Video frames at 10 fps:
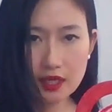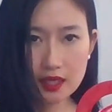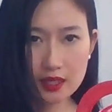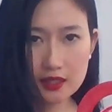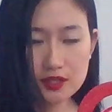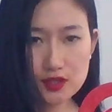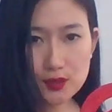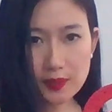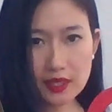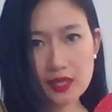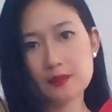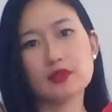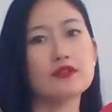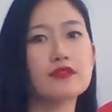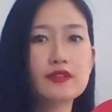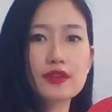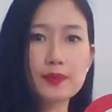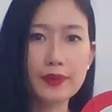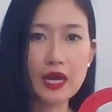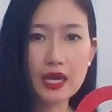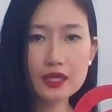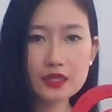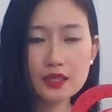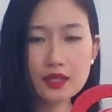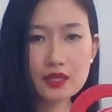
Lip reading: and it soon became her favorite bag.